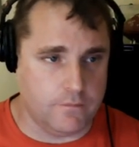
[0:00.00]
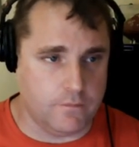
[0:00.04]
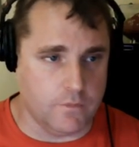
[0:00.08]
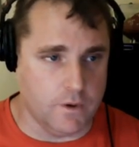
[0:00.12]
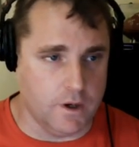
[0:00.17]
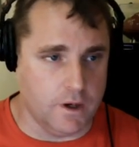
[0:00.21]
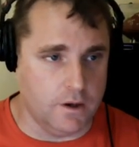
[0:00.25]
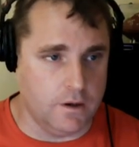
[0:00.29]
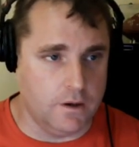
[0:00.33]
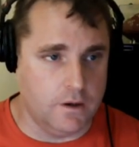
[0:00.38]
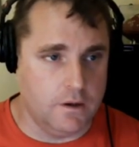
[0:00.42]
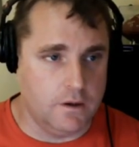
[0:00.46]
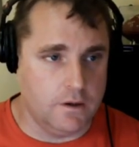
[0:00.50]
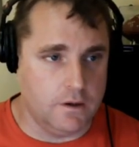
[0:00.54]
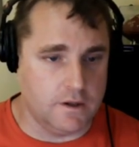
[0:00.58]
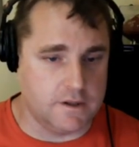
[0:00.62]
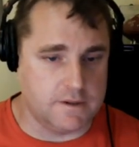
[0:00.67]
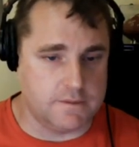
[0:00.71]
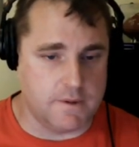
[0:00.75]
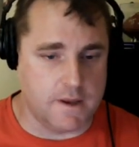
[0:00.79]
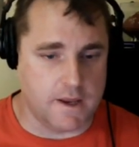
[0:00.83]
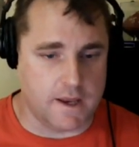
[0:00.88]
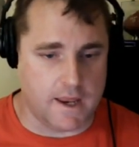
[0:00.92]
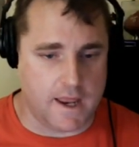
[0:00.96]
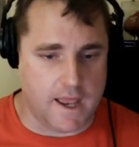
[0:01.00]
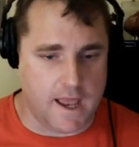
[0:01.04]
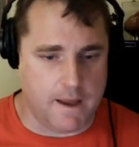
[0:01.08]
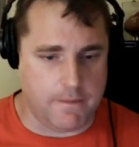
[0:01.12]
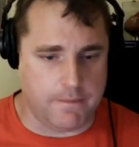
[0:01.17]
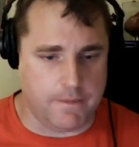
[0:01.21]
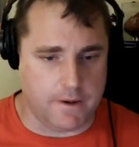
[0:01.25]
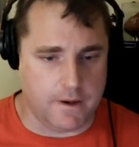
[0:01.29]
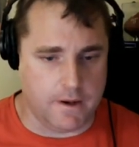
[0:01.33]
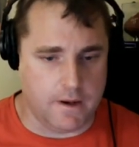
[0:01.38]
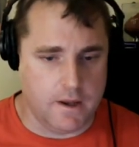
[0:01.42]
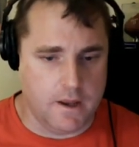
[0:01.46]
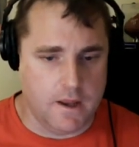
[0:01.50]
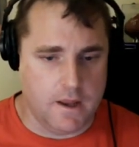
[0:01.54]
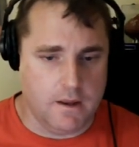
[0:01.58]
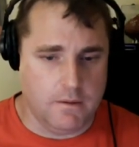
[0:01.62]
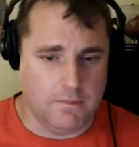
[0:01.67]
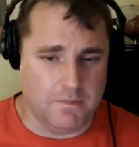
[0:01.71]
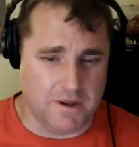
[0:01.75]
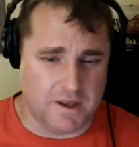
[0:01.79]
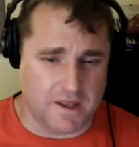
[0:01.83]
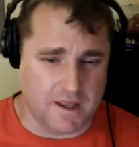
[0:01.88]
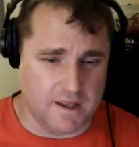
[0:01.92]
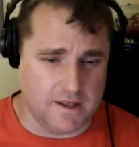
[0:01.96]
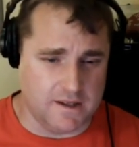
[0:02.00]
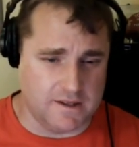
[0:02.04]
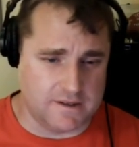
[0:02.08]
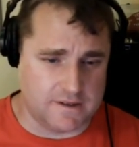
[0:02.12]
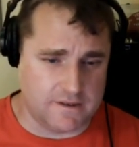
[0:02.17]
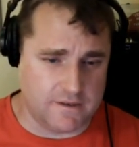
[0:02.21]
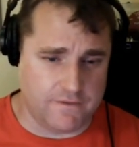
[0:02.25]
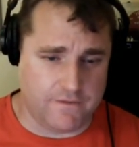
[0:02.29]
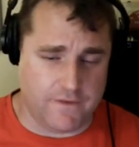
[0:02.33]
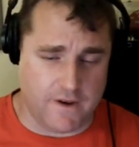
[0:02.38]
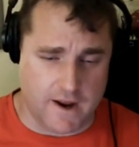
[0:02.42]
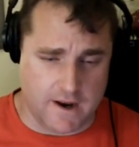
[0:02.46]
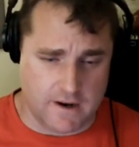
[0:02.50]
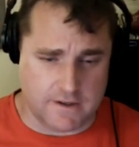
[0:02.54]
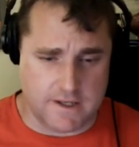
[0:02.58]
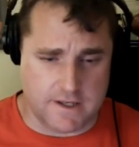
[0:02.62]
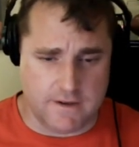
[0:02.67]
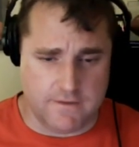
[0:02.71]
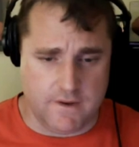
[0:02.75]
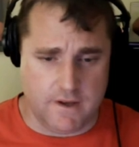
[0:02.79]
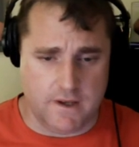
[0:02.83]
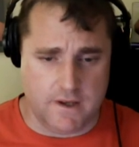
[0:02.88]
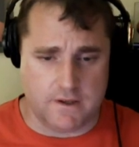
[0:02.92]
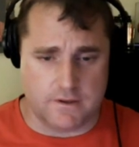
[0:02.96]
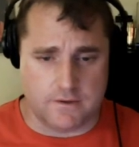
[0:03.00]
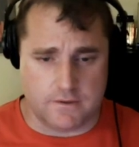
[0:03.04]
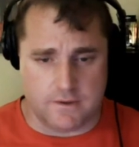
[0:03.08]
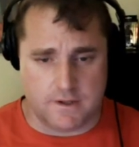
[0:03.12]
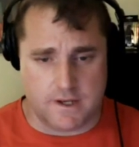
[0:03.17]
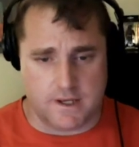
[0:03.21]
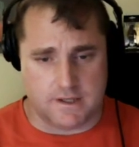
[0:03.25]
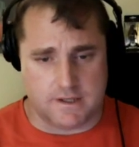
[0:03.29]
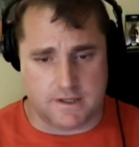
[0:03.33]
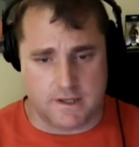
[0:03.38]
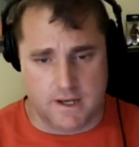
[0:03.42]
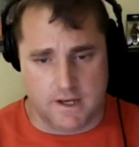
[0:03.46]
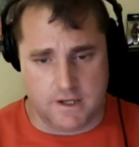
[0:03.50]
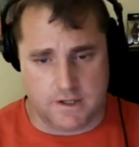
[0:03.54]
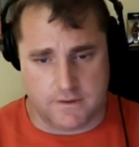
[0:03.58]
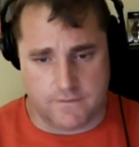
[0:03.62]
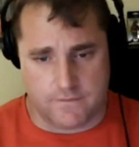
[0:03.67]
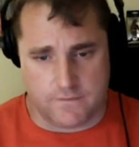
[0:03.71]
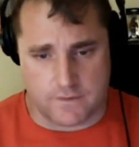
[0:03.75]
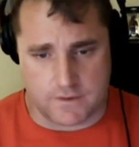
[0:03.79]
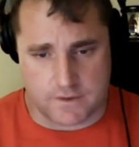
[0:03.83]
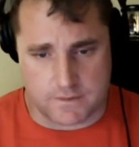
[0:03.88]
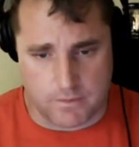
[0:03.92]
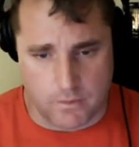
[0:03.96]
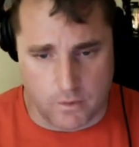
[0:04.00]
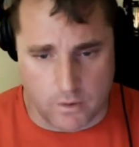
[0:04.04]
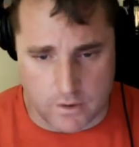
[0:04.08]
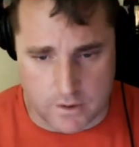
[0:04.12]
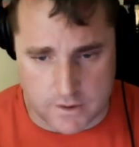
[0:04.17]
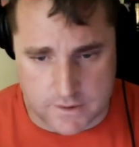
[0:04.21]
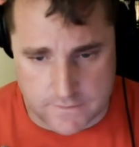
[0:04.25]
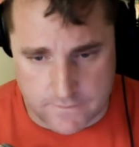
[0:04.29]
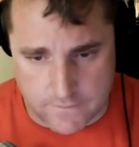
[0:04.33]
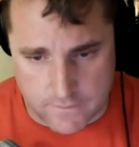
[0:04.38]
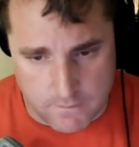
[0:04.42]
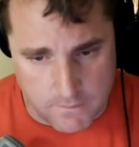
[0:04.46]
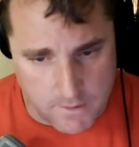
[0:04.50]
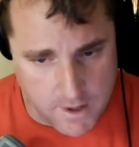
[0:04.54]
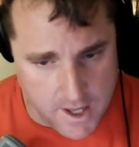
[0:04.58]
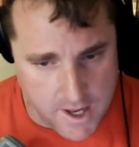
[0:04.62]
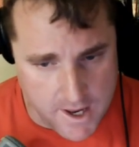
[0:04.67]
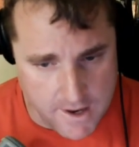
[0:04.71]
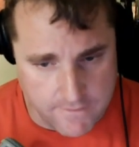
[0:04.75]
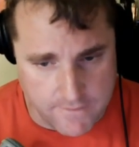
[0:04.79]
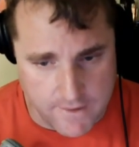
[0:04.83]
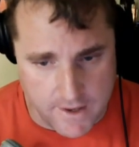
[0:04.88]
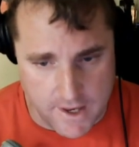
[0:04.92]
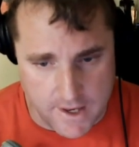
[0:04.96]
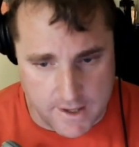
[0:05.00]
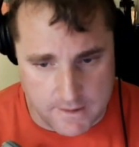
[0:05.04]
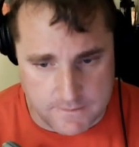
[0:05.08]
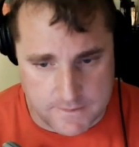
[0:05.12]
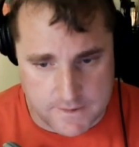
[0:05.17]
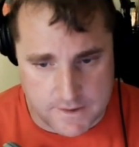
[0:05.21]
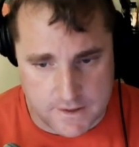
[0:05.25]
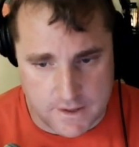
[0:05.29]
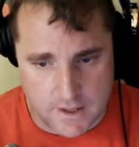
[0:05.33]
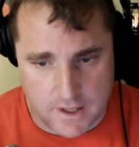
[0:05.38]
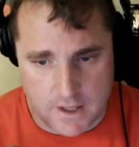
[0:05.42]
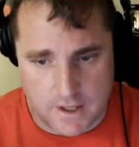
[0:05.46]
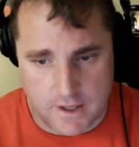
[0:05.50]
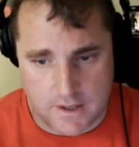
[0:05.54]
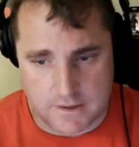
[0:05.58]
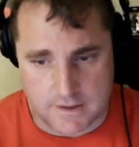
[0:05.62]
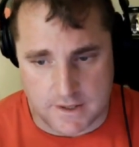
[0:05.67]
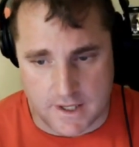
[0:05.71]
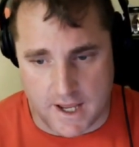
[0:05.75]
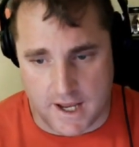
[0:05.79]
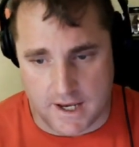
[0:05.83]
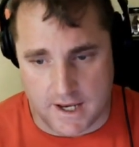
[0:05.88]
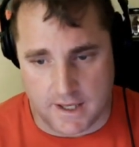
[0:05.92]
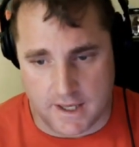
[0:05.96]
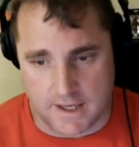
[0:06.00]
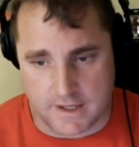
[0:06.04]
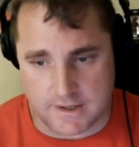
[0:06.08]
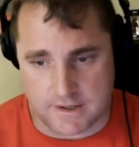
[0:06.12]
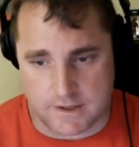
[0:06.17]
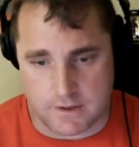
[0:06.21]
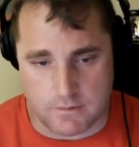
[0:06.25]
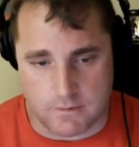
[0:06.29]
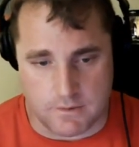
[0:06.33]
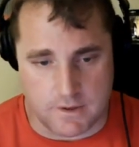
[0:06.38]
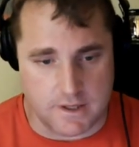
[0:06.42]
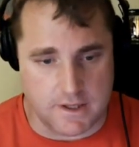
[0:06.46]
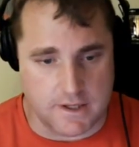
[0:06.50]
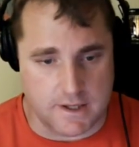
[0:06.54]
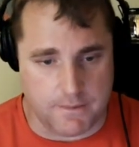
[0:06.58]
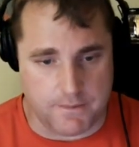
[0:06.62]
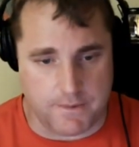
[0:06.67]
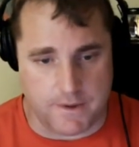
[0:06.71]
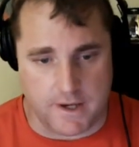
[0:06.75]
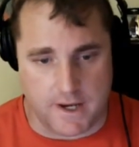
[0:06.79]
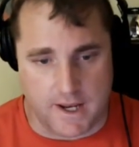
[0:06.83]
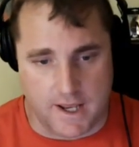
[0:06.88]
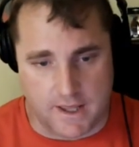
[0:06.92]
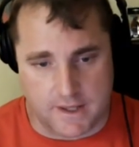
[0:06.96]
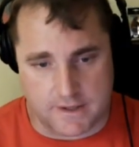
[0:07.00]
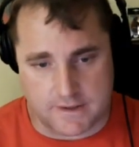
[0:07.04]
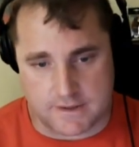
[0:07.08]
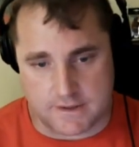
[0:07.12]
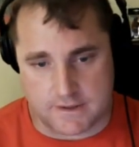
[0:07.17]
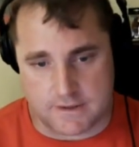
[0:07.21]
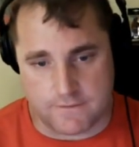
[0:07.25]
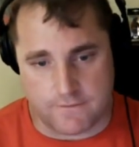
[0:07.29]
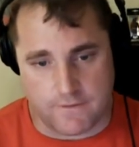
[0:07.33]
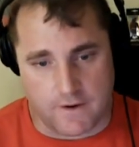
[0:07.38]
Well, let's make it happen, because Fire TV is your destination for sports, from live games to highlights to in-depth analysis.